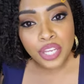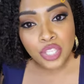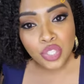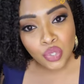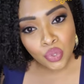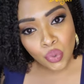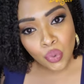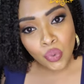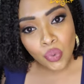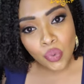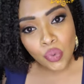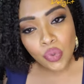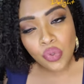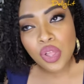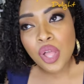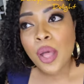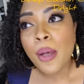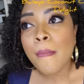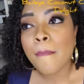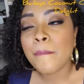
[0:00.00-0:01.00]
It's
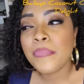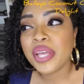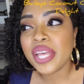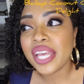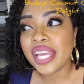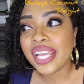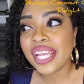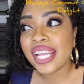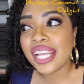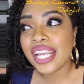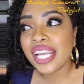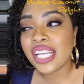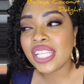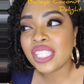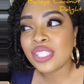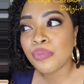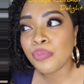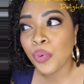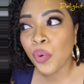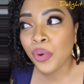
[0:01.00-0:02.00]
cool, but
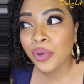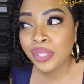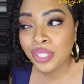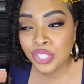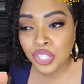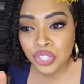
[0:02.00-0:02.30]
it's important